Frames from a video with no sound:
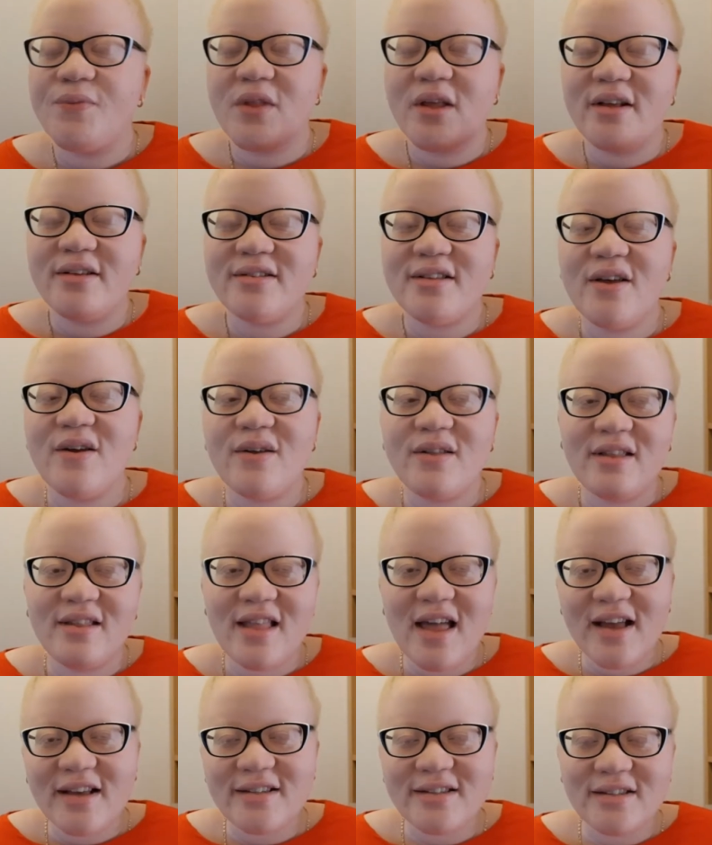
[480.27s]
So the
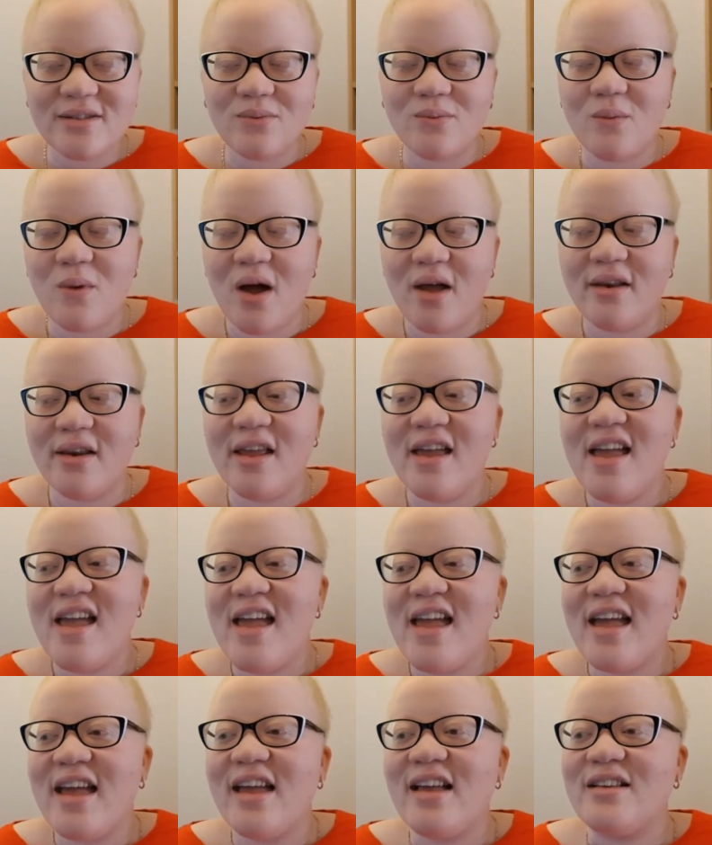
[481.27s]
next one
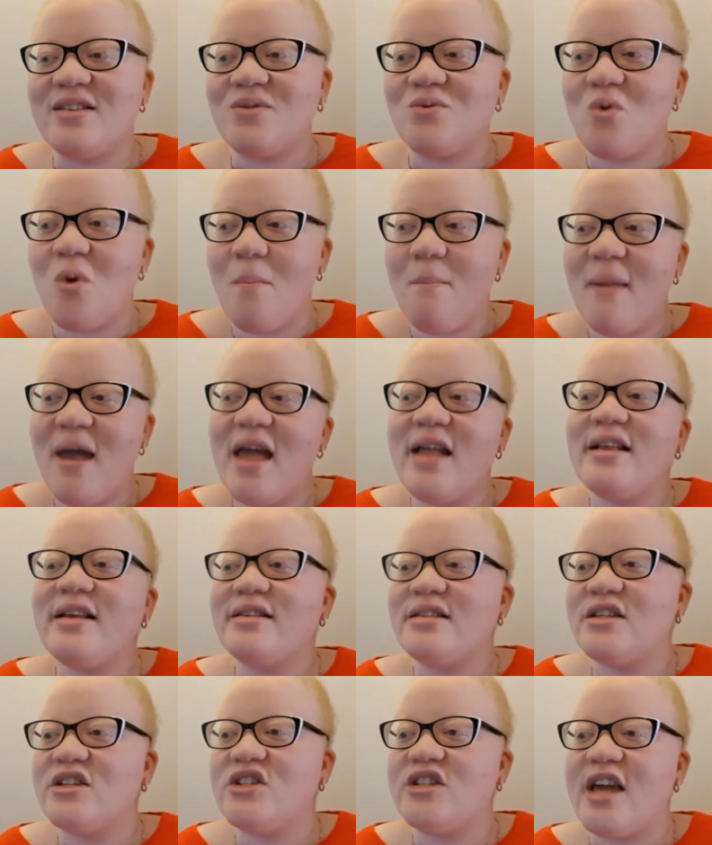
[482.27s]
is remain
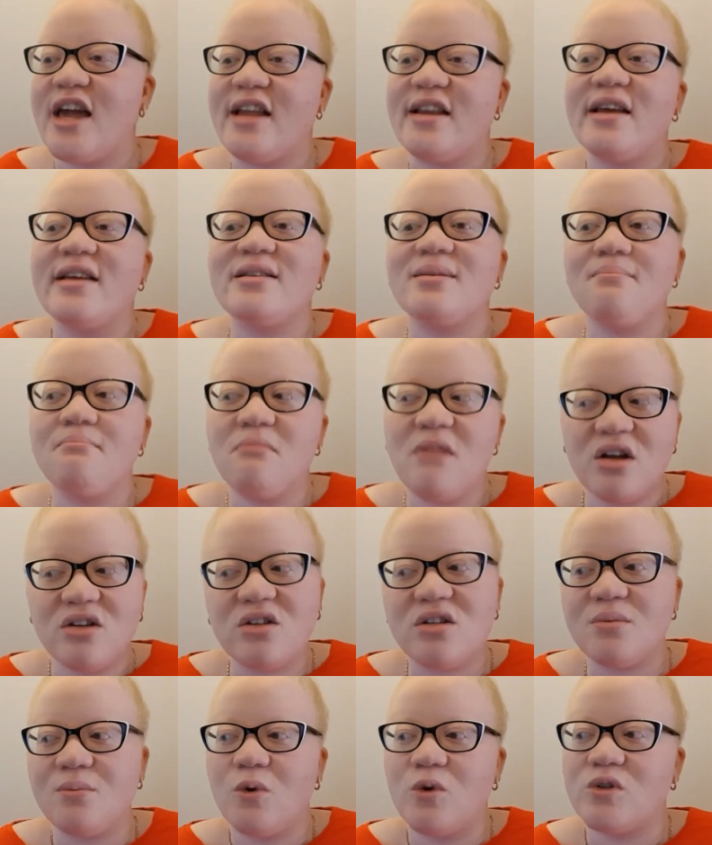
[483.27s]
in the shade as much
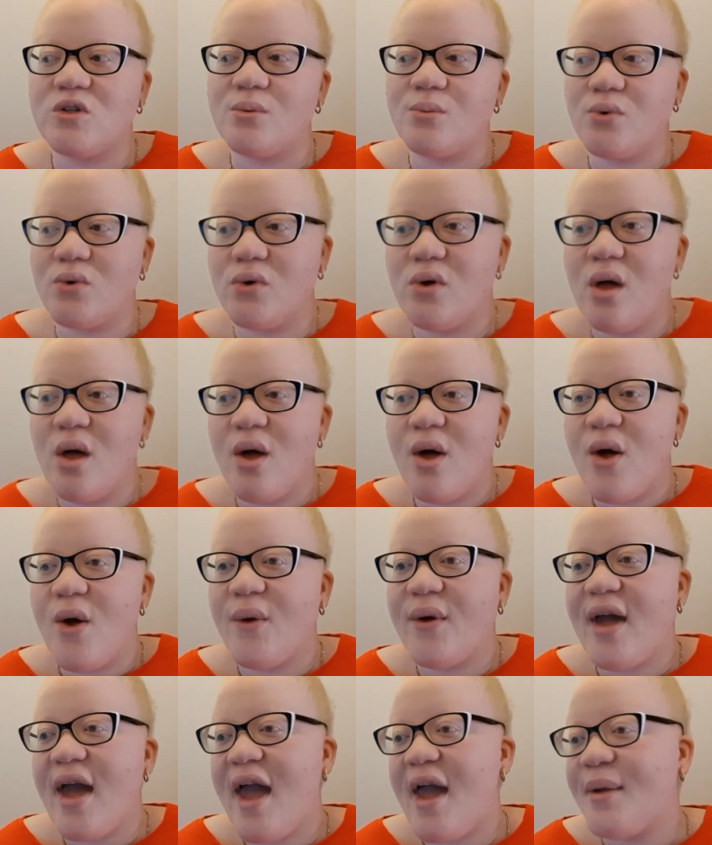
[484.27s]
as possible,
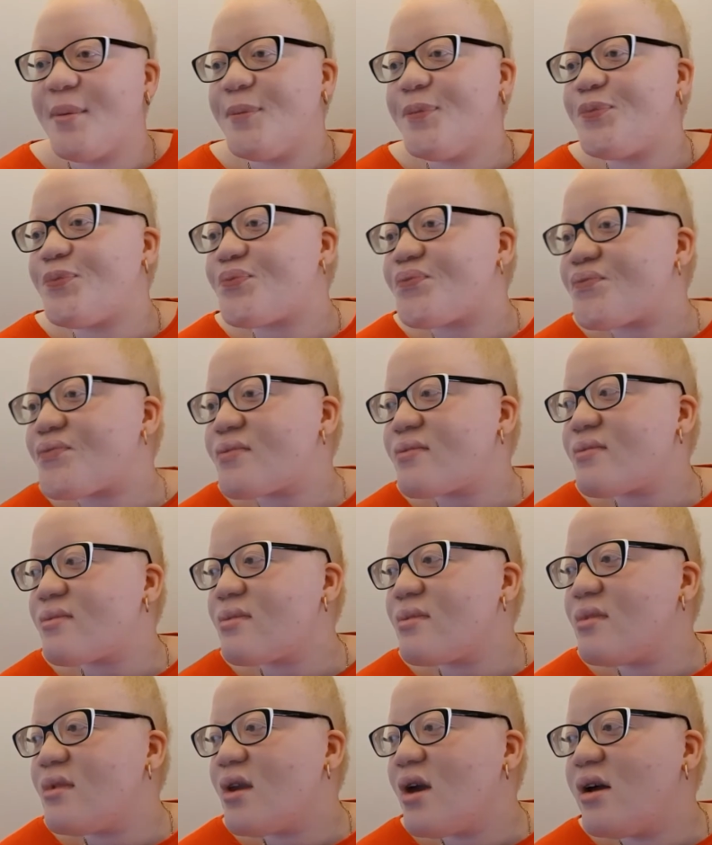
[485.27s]
okay?
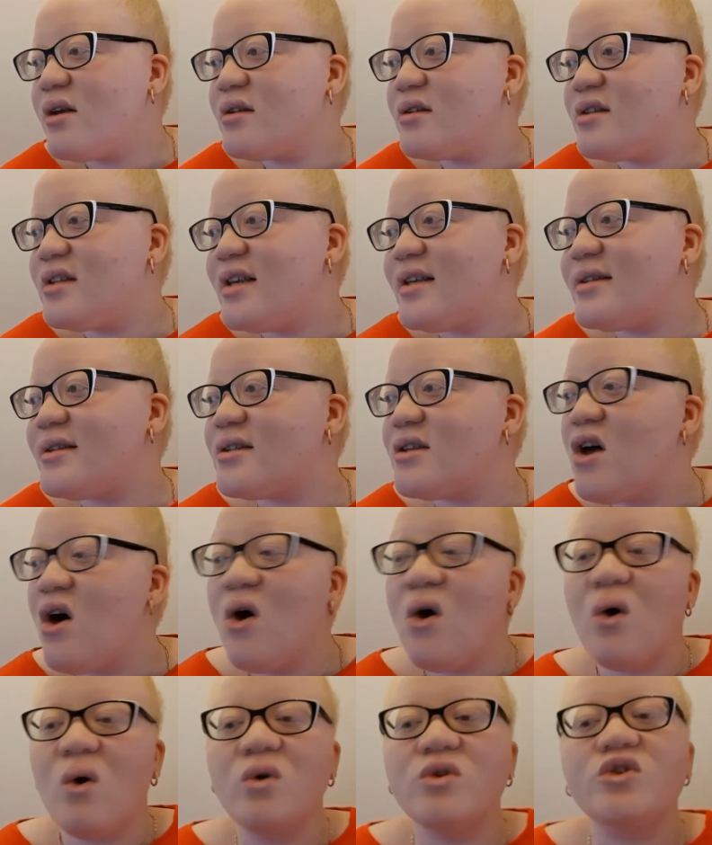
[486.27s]
This
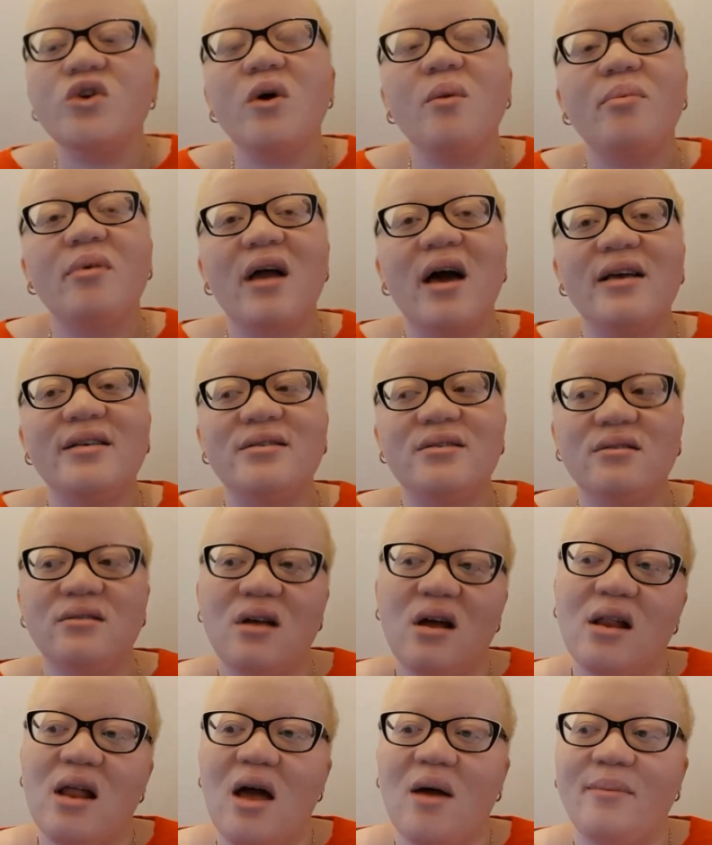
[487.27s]
also applies to
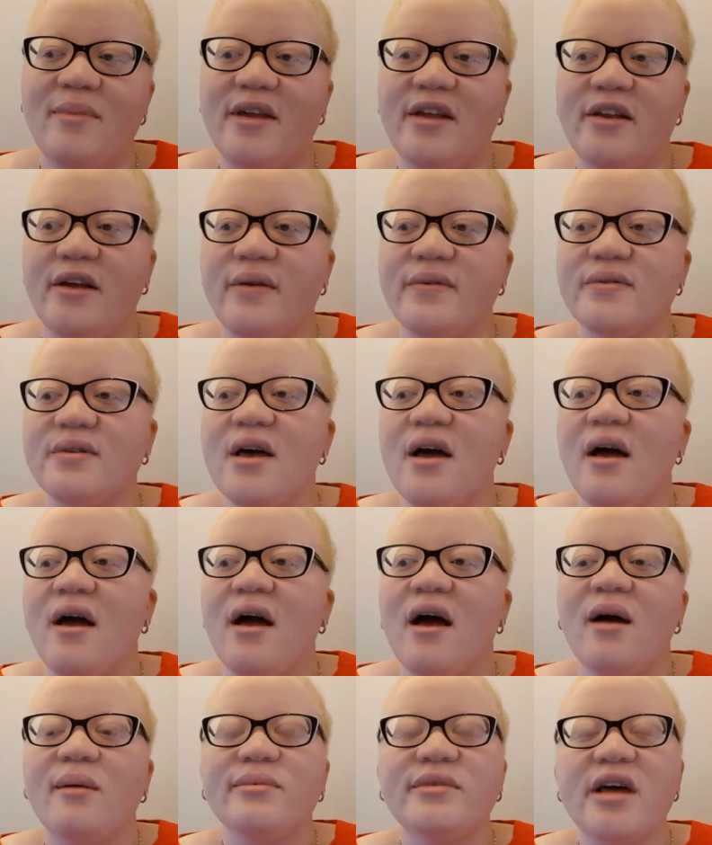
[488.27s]
non-albinos.
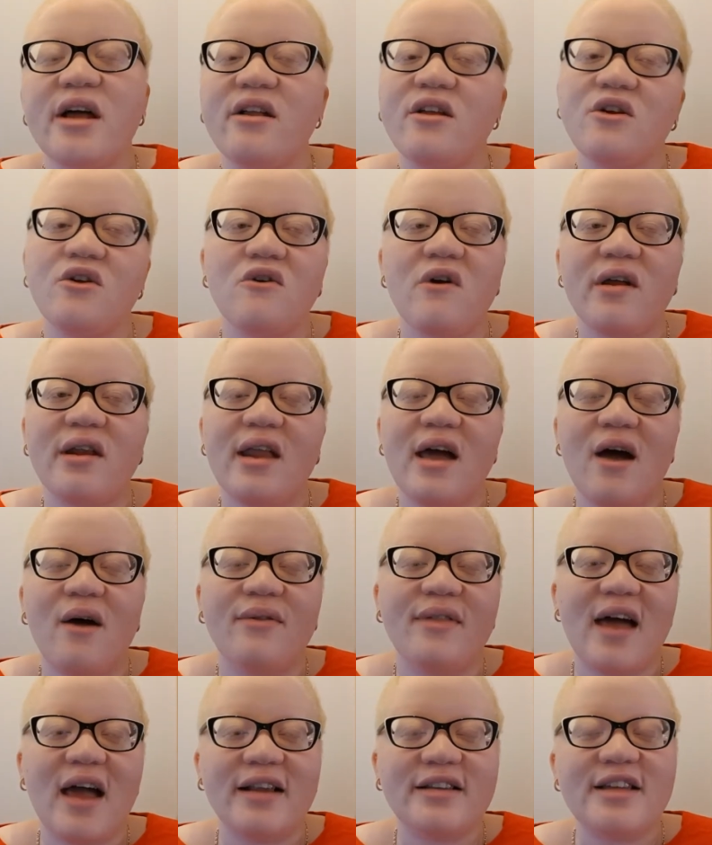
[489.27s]
I'm telling you right now,
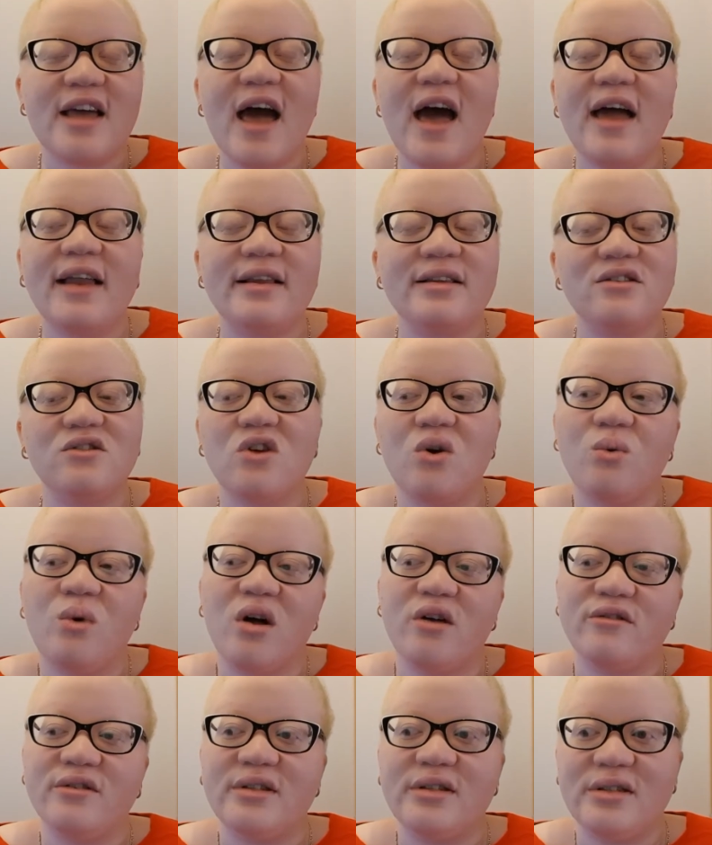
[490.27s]
that tan is not
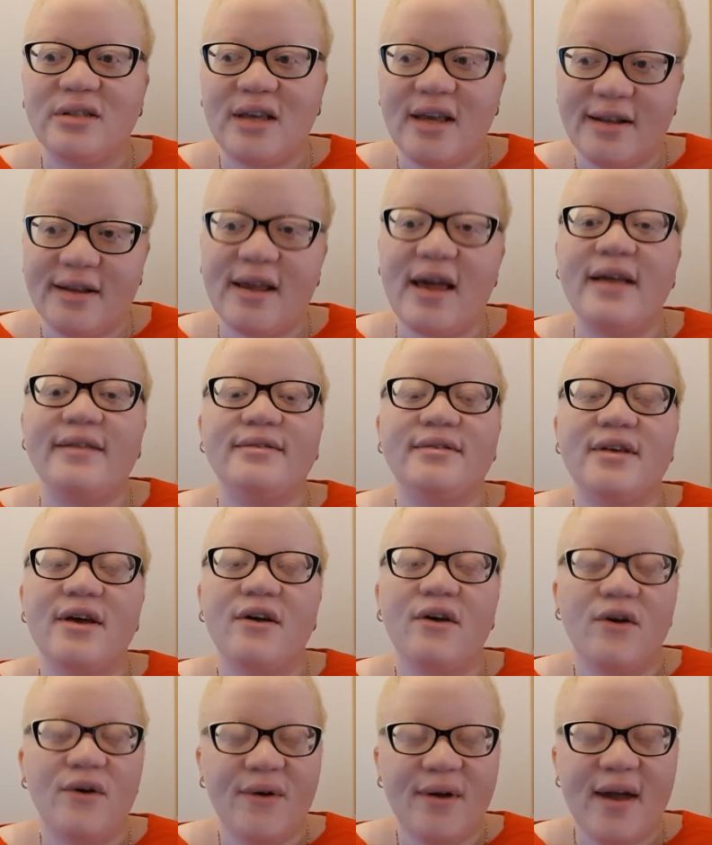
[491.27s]
worth skin cancer,
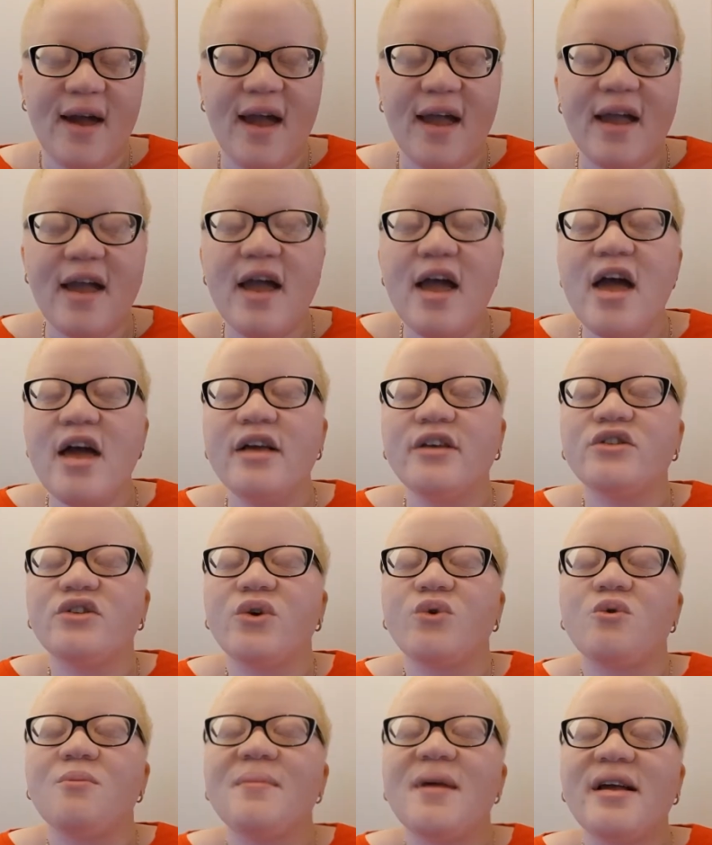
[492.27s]
okay? So
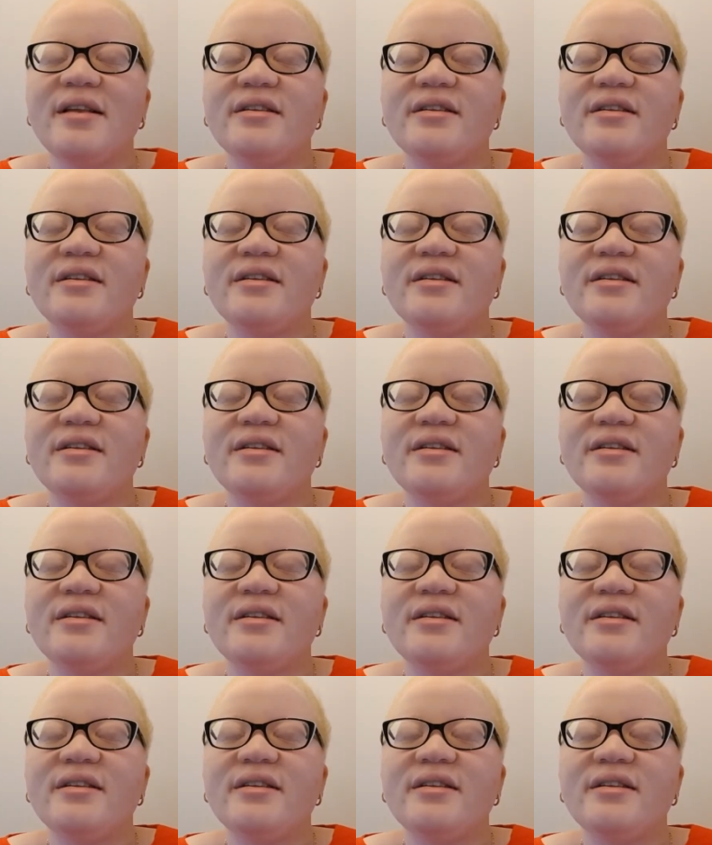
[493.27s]
remain